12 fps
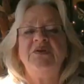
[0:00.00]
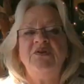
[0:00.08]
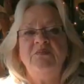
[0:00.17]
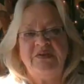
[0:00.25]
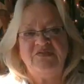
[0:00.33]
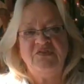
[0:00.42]
bring
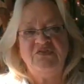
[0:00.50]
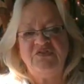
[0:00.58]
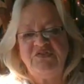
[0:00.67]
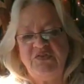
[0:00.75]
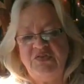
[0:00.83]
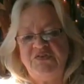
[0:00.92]
you
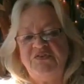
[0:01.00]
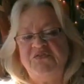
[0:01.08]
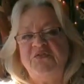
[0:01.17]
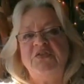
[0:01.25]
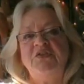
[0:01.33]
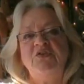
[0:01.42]
messages, so this
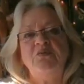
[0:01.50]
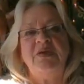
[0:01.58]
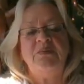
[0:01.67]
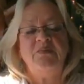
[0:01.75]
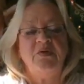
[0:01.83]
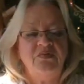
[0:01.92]
is for the new
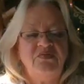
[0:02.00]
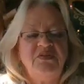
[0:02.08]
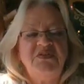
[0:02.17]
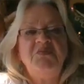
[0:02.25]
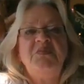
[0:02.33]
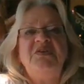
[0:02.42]
people,
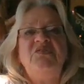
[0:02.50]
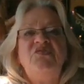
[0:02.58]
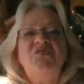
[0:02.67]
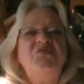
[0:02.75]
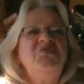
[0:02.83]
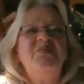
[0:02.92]
the
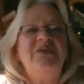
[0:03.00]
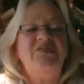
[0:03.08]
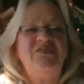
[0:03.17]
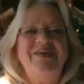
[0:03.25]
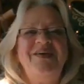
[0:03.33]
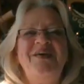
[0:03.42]
newbies, you
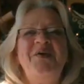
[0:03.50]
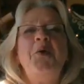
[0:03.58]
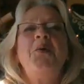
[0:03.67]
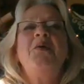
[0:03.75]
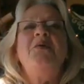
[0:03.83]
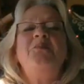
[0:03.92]
newbies.
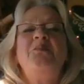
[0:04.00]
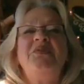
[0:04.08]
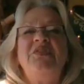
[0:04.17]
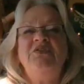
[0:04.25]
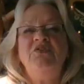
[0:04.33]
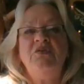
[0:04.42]

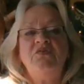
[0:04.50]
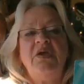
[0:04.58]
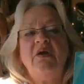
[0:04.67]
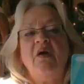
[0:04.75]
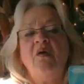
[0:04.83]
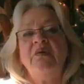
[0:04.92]
But they do.
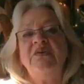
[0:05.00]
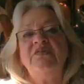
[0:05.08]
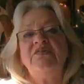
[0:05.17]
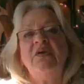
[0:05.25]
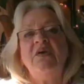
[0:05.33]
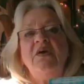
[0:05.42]
They
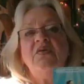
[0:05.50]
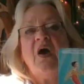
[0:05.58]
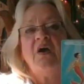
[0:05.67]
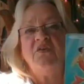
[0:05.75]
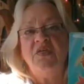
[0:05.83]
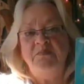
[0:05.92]
always
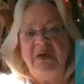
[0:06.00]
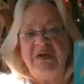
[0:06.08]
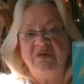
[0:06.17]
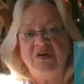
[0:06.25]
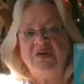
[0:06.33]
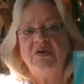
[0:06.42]
are the
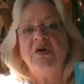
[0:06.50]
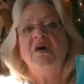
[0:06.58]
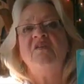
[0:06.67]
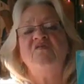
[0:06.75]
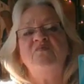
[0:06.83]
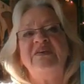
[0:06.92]
bearer
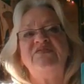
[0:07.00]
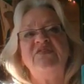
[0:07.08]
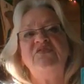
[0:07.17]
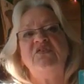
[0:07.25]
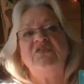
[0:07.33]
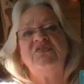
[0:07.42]
of
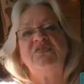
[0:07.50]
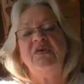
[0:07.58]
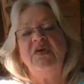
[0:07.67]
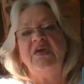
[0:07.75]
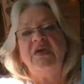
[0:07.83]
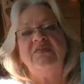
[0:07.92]
messages
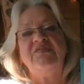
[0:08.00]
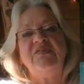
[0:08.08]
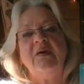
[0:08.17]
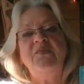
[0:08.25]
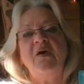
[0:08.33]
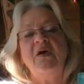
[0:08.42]
and
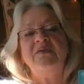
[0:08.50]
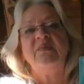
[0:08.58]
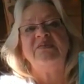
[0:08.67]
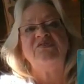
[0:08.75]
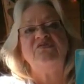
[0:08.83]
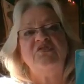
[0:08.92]
sometimes
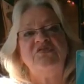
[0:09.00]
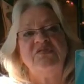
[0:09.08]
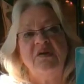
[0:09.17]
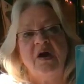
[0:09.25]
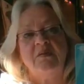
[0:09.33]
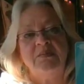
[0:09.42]
messages
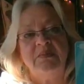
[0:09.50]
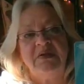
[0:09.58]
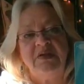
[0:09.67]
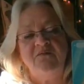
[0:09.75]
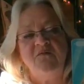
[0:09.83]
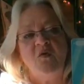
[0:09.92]
can come in
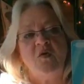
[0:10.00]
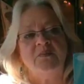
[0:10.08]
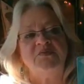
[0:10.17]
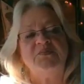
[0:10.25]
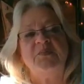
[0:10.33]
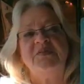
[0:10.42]
many
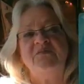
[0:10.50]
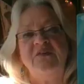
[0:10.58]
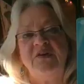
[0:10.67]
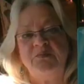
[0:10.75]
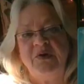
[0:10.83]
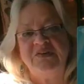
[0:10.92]
forms, but the
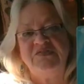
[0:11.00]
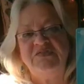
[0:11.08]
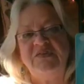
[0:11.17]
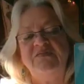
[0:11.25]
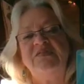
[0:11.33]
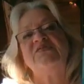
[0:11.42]
very
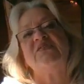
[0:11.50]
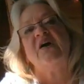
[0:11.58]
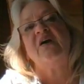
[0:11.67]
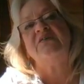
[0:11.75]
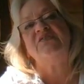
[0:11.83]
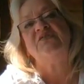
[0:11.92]
presence of this
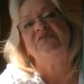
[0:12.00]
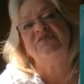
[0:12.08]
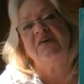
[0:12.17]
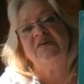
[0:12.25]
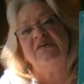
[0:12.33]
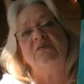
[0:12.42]
card is here to
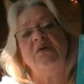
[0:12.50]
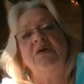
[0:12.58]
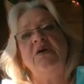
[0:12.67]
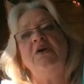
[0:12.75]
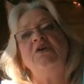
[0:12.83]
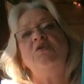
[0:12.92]
tell you
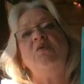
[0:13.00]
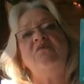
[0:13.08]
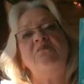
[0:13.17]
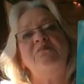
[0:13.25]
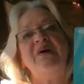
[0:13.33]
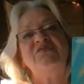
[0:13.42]
you
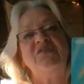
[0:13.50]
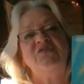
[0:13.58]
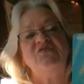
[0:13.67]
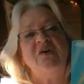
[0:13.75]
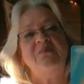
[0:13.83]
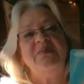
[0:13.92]
have a
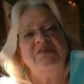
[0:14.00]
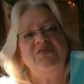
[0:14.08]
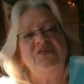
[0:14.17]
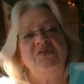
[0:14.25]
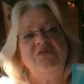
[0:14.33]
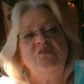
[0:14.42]
message coming
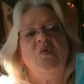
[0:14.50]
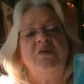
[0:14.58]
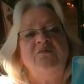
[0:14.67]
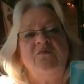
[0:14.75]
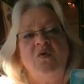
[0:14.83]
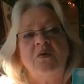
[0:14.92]
to you,
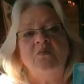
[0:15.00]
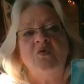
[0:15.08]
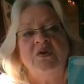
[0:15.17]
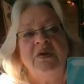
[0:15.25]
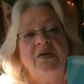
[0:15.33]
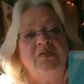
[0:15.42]
one form
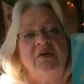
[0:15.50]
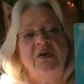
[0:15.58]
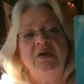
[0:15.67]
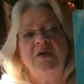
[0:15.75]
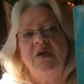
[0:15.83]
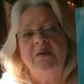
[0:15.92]
or another,
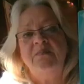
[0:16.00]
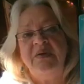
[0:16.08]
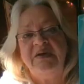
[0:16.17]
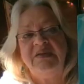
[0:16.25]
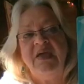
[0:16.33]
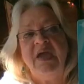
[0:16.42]

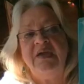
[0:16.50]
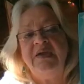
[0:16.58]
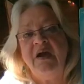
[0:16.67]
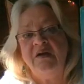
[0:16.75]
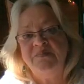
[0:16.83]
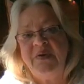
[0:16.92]
be it a
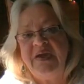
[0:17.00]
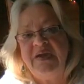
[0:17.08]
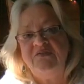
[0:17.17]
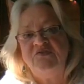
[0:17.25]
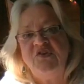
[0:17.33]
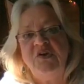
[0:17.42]
young
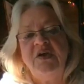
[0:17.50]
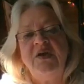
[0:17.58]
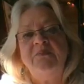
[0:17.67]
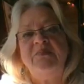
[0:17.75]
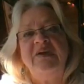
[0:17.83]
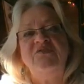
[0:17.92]
page,
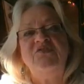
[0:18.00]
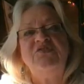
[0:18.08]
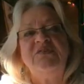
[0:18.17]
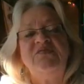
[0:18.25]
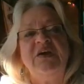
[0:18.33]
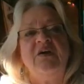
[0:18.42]

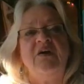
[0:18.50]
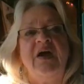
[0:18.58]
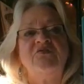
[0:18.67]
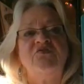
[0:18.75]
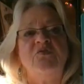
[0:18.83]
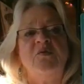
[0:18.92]
pages if they are
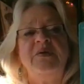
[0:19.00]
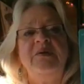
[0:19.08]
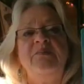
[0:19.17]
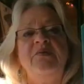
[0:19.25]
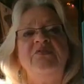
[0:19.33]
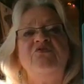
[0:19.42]
actual
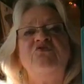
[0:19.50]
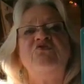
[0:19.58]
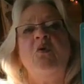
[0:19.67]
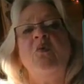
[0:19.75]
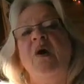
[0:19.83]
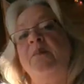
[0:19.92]
people that
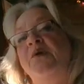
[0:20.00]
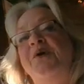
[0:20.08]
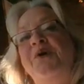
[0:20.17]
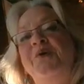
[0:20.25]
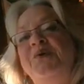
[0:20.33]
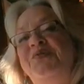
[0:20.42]
show up
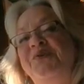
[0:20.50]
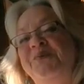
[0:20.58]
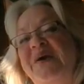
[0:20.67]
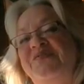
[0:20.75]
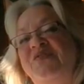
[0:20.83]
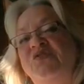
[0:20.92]
with your
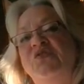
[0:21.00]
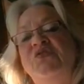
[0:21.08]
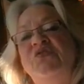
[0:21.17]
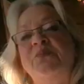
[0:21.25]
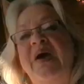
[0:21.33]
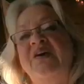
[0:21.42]

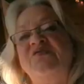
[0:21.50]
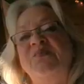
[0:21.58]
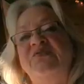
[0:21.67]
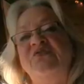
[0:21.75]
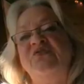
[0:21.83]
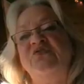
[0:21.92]
messages or past
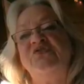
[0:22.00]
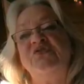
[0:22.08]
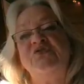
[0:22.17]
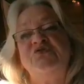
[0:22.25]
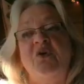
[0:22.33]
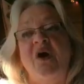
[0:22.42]
messages
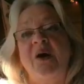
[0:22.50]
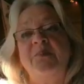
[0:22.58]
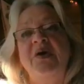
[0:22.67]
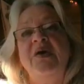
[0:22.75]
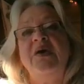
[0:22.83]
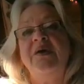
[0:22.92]
or drop